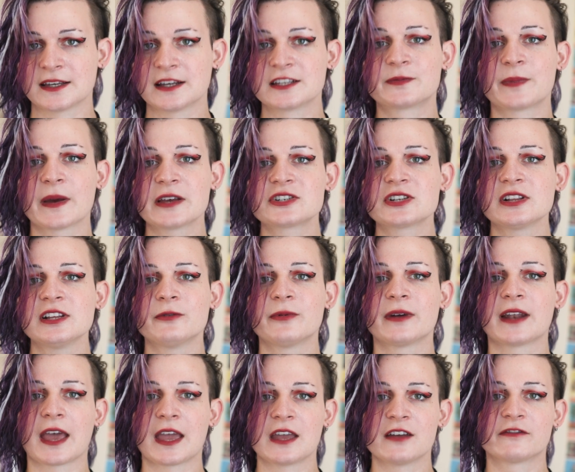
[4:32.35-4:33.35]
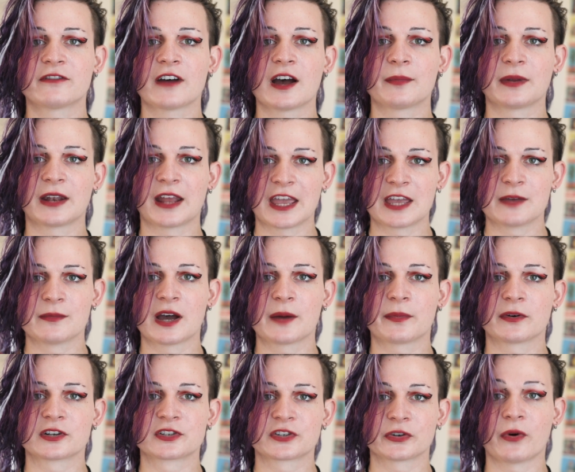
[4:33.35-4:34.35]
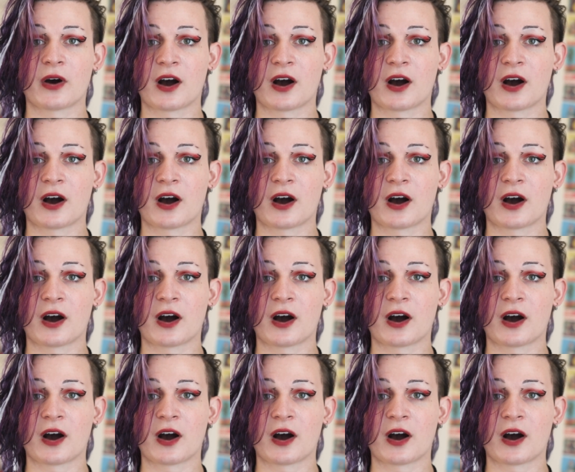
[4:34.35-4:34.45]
especially when AFAB and AMAB are so